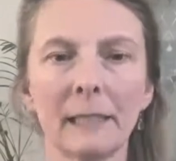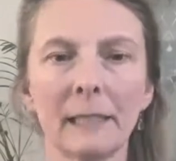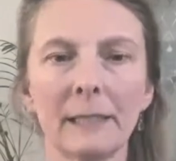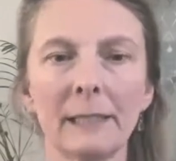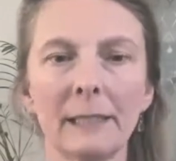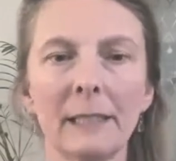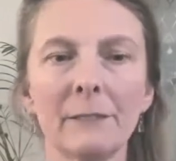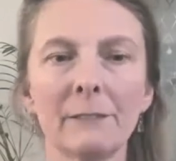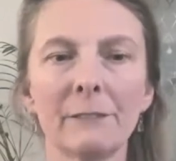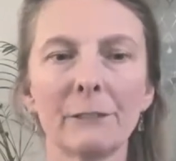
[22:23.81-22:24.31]

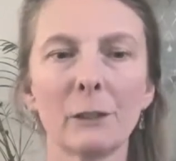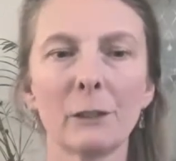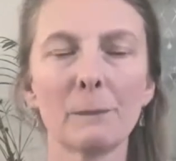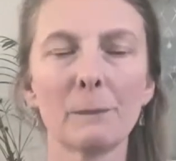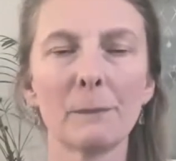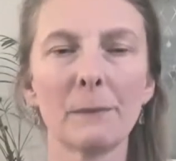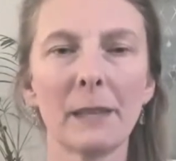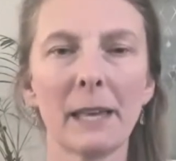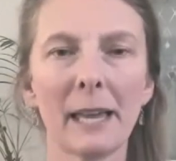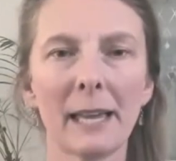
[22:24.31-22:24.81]
And then
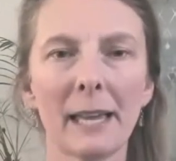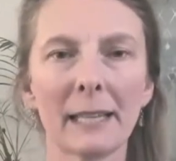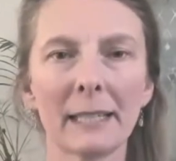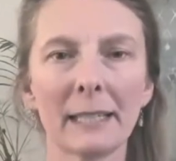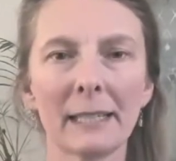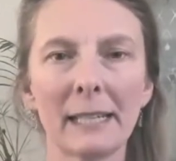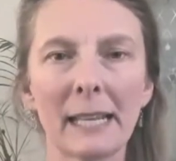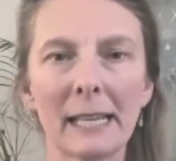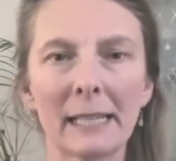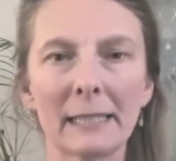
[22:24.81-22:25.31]
from there,
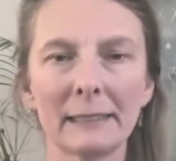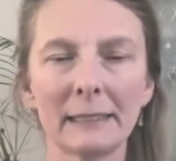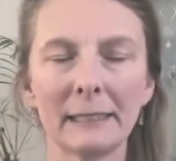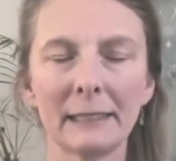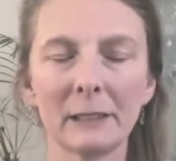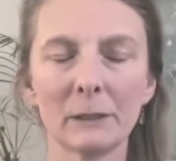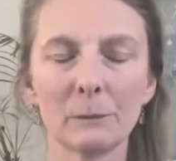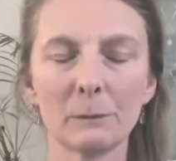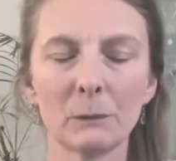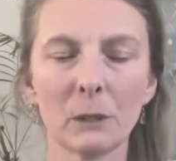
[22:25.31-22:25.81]

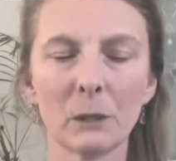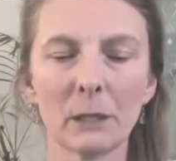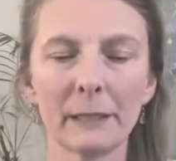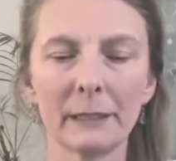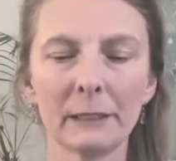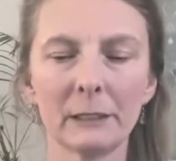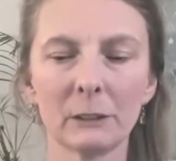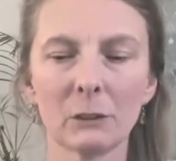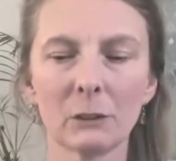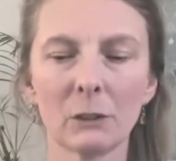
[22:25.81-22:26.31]
connecting them
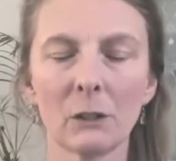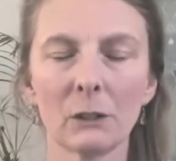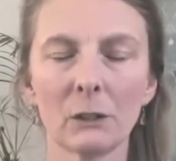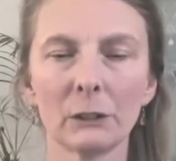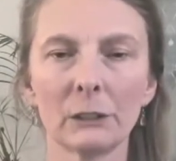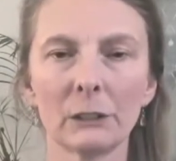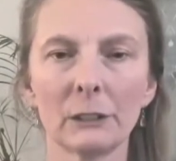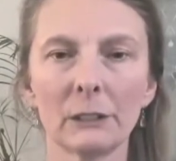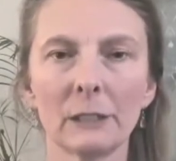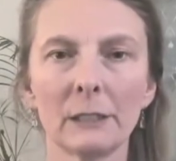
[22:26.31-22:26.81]
right
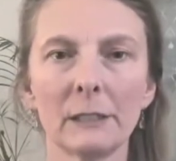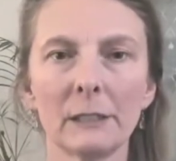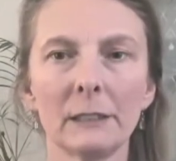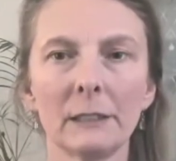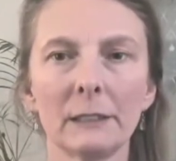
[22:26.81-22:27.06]
across